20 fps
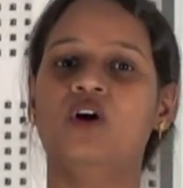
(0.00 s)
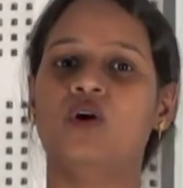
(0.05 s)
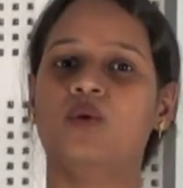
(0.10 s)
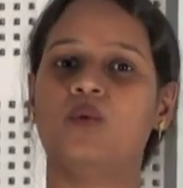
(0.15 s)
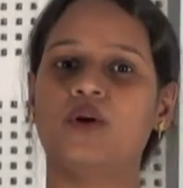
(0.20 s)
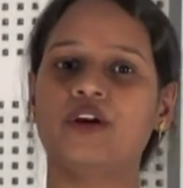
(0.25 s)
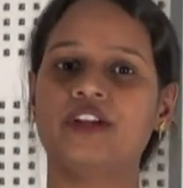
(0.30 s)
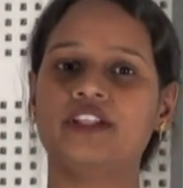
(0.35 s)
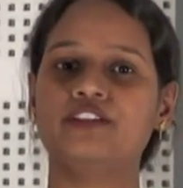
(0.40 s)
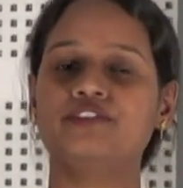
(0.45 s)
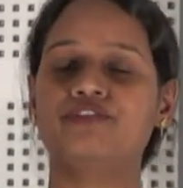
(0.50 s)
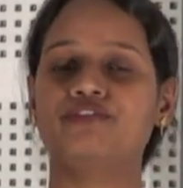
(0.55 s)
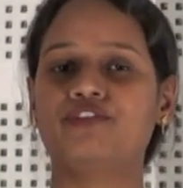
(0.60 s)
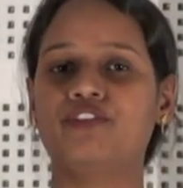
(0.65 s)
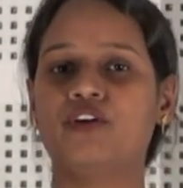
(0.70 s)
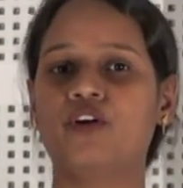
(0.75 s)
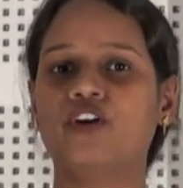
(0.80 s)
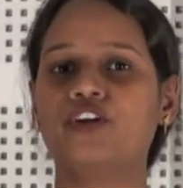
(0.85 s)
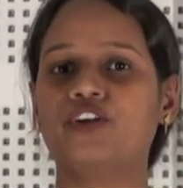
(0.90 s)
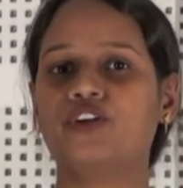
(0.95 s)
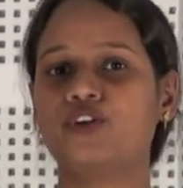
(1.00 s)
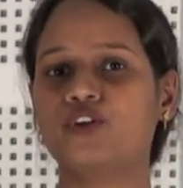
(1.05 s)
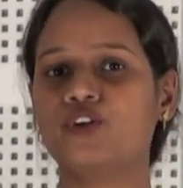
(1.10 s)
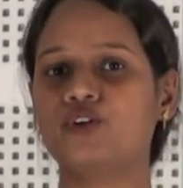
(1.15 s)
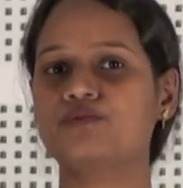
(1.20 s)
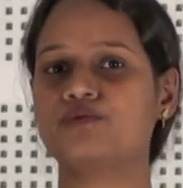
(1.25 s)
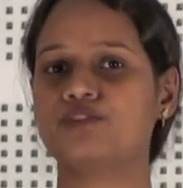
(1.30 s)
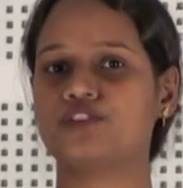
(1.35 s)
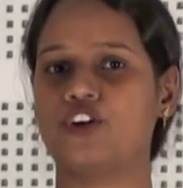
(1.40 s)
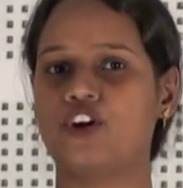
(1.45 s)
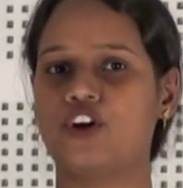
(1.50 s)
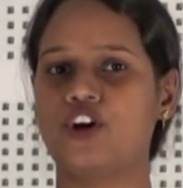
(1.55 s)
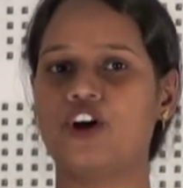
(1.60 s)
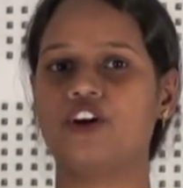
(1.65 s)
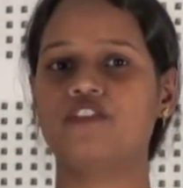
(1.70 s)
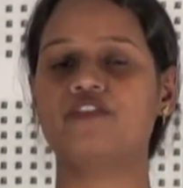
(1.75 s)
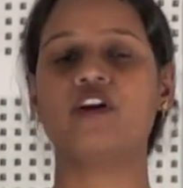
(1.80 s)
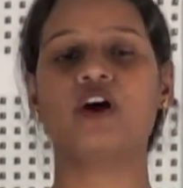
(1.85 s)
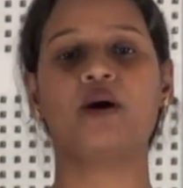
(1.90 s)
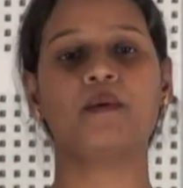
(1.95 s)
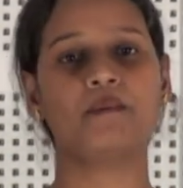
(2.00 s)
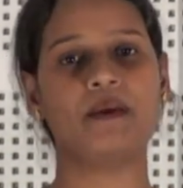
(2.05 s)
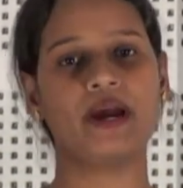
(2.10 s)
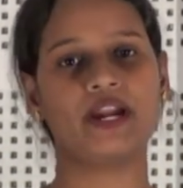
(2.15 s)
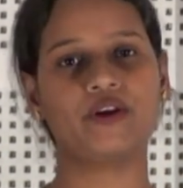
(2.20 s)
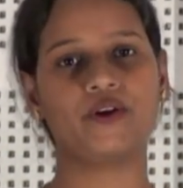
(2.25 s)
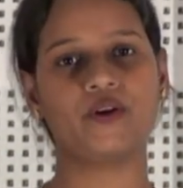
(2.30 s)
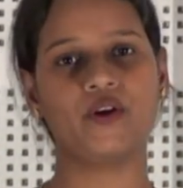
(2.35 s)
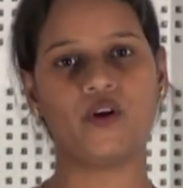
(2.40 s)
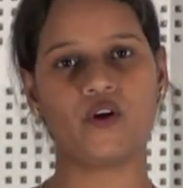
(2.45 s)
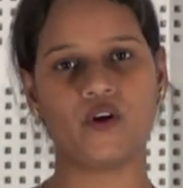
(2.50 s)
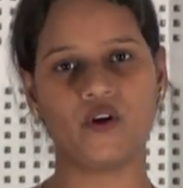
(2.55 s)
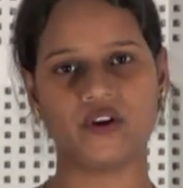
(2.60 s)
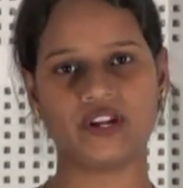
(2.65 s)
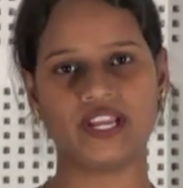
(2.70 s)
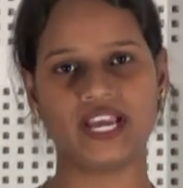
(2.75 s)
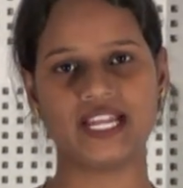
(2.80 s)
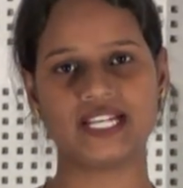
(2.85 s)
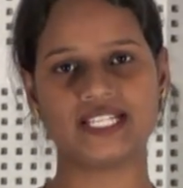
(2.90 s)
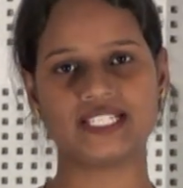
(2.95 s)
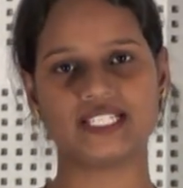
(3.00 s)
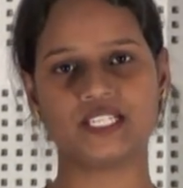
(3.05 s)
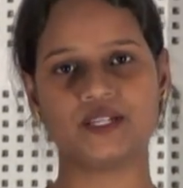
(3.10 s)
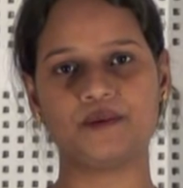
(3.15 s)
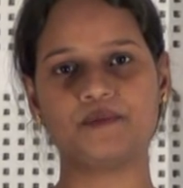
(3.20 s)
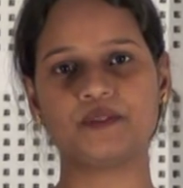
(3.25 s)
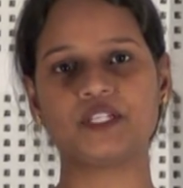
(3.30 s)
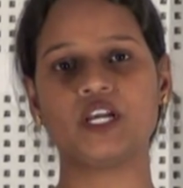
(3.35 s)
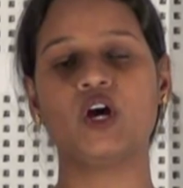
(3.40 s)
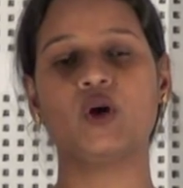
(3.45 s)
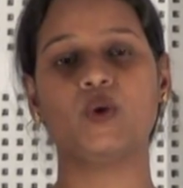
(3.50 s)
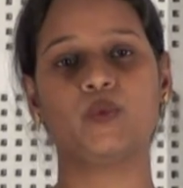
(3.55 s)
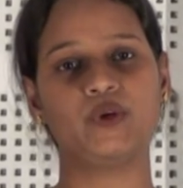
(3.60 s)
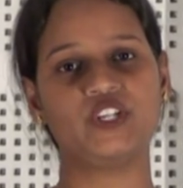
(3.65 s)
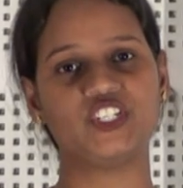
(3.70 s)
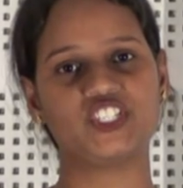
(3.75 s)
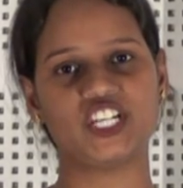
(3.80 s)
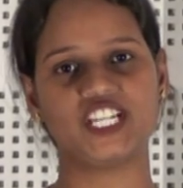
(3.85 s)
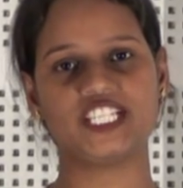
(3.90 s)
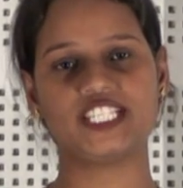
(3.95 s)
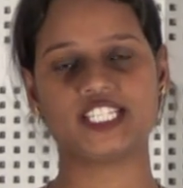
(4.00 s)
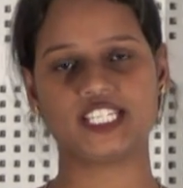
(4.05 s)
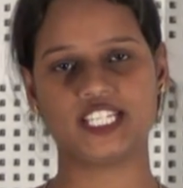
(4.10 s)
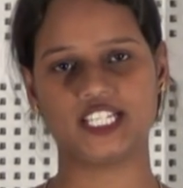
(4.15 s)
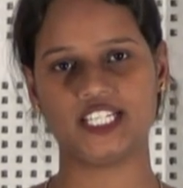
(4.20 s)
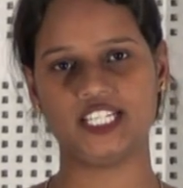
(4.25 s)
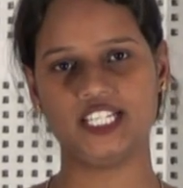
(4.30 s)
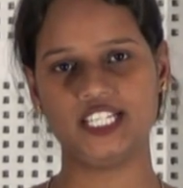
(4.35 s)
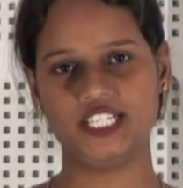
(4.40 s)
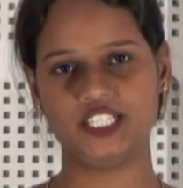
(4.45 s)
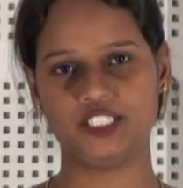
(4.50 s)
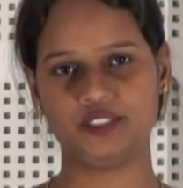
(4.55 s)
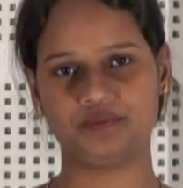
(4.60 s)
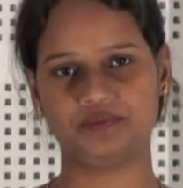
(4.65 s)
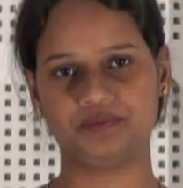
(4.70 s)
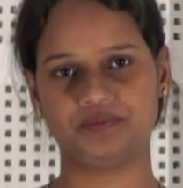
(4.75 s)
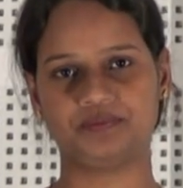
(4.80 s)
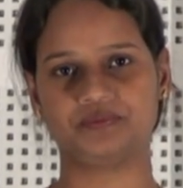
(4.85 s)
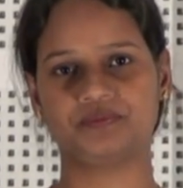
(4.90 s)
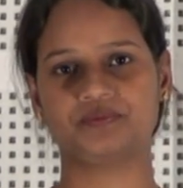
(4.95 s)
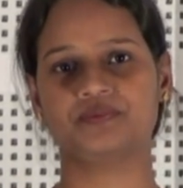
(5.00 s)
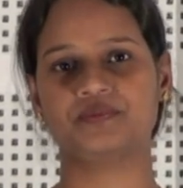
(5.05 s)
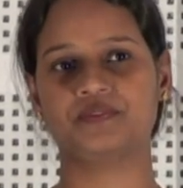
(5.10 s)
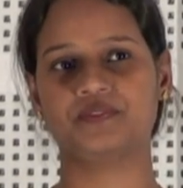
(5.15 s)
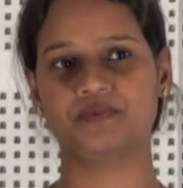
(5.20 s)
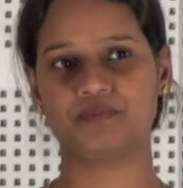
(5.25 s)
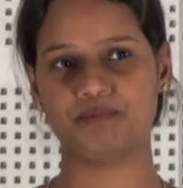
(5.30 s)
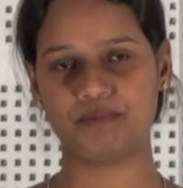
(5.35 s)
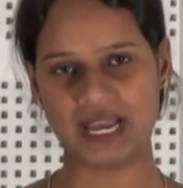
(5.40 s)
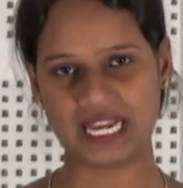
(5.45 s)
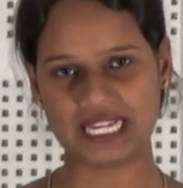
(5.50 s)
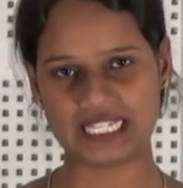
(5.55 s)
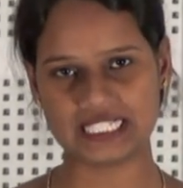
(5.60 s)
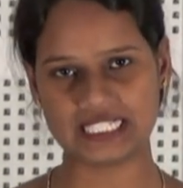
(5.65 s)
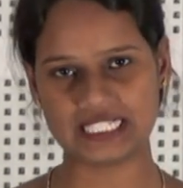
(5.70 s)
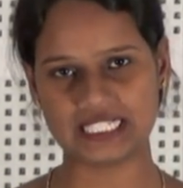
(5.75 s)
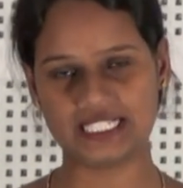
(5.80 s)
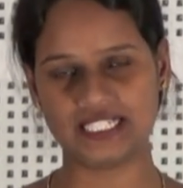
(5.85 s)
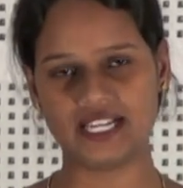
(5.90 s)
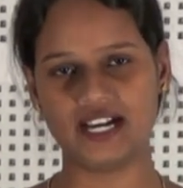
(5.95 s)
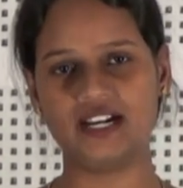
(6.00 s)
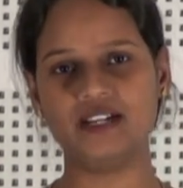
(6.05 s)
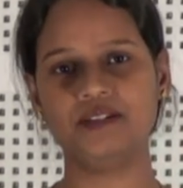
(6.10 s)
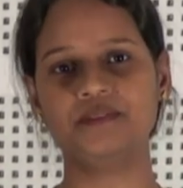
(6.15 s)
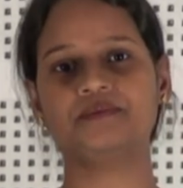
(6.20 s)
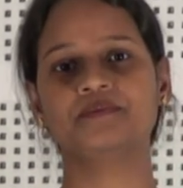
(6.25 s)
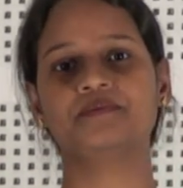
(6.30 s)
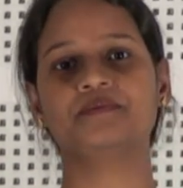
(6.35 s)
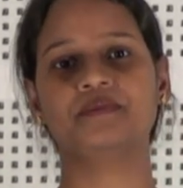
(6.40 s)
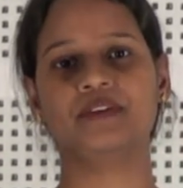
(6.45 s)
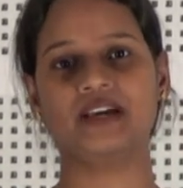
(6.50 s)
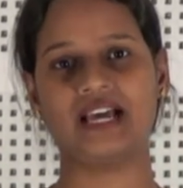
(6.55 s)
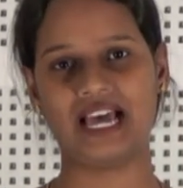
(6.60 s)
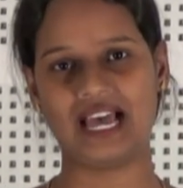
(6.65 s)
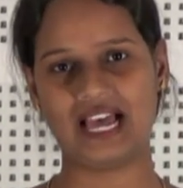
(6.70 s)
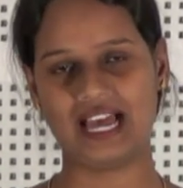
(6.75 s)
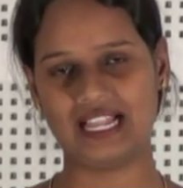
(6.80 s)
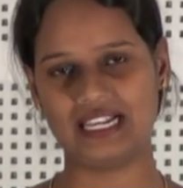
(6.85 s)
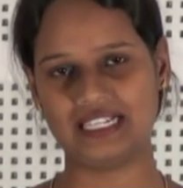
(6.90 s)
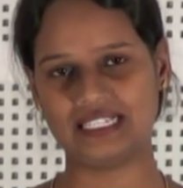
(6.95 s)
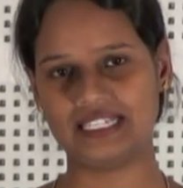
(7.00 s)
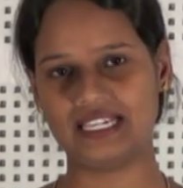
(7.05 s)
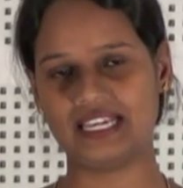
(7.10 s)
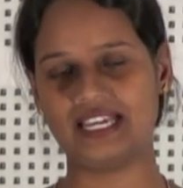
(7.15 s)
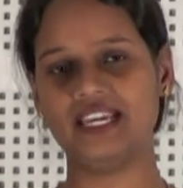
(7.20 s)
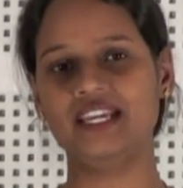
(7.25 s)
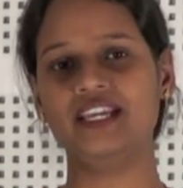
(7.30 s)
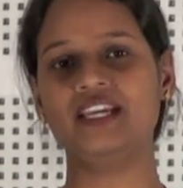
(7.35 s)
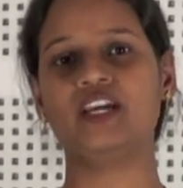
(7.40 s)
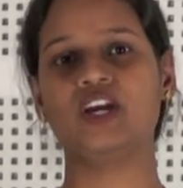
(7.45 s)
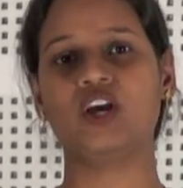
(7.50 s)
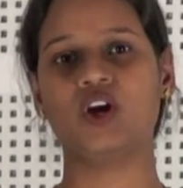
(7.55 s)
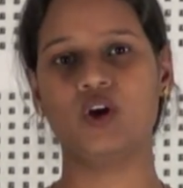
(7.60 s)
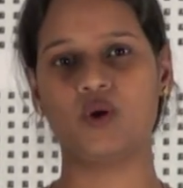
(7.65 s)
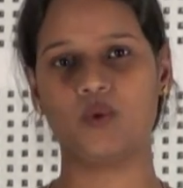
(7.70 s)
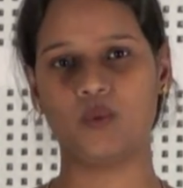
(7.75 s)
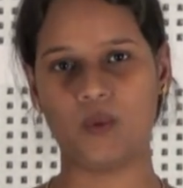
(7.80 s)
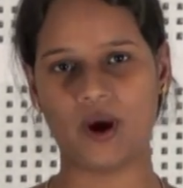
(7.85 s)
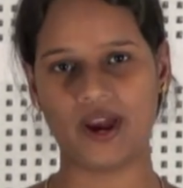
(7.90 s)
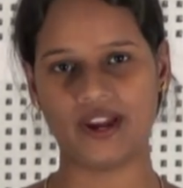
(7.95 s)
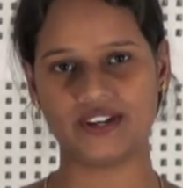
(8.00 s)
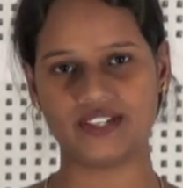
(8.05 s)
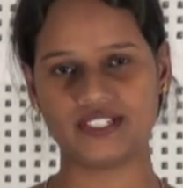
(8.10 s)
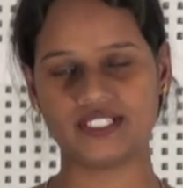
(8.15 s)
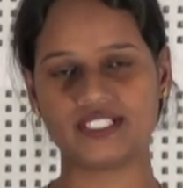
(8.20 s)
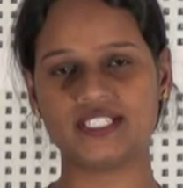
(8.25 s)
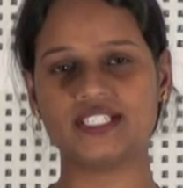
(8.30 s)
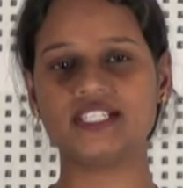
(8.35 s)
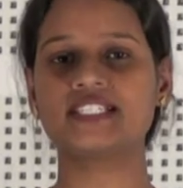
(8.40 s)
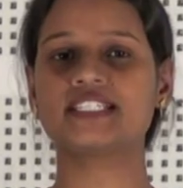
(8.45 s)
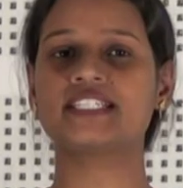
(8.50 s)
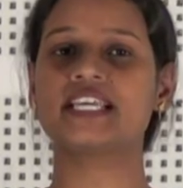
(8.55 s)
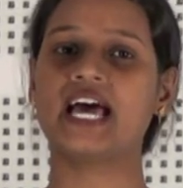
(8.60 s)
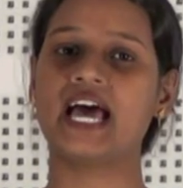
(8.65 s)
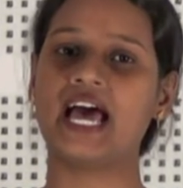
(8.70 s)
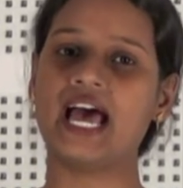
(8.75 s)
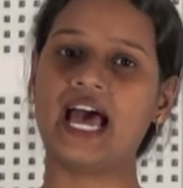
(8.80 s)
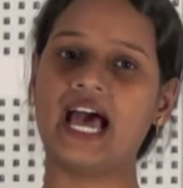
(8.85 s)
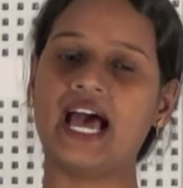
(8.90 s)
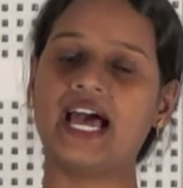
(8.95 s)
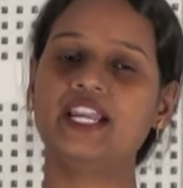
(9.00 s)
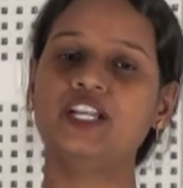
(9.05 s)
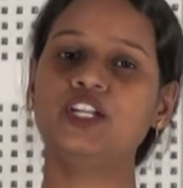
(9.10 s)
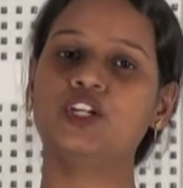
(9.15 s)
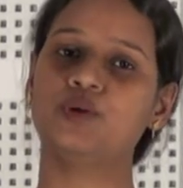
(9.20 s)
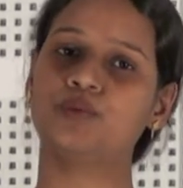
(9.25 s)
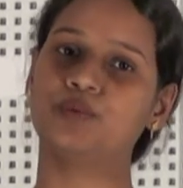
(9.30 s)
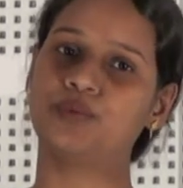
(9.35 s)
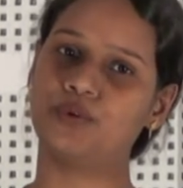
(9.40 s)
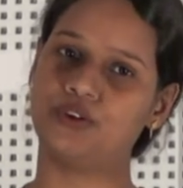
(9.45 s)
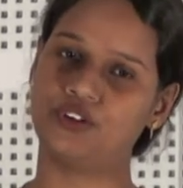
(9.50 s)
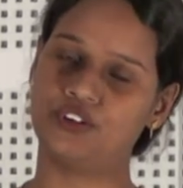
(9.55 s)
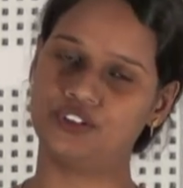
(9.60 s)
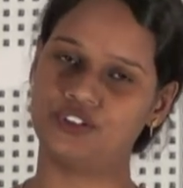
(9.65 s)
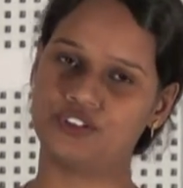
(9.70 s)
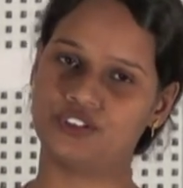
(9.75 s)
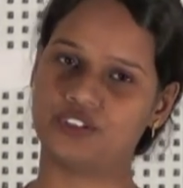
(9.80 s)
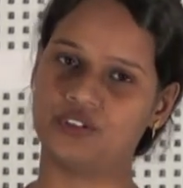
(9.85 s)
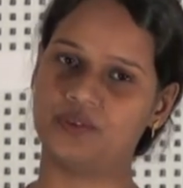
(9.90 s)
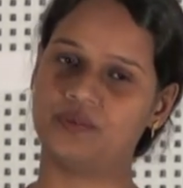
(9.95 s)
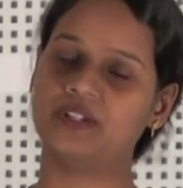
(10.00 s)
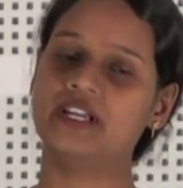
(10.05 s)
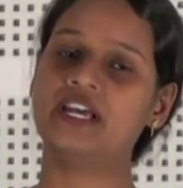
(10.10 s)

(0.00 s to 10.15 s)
what are the four groups of microorganisms we just studied? Bacteria, algae, viruses and protozoan.